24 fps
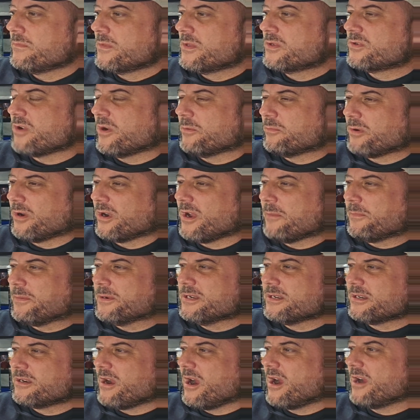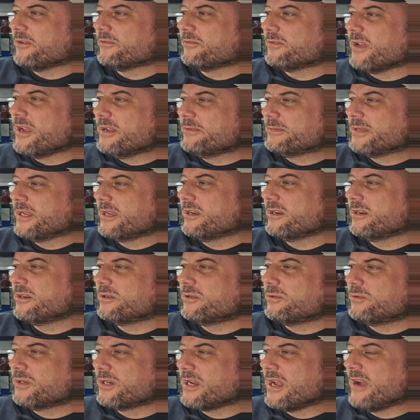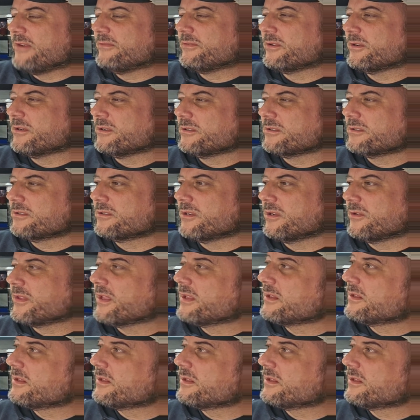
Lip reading: I brought up a Nagara flametail or whatever. So